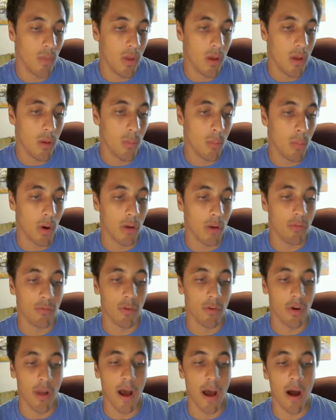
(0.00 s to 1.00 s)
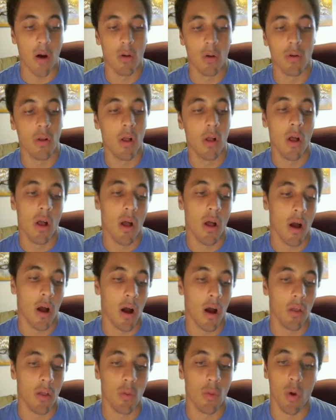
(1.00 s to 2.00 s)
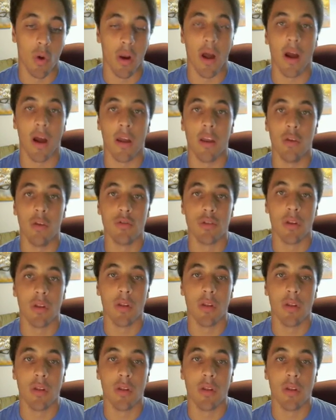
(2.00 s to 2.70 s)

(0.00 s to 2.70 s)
But for now, the one I usually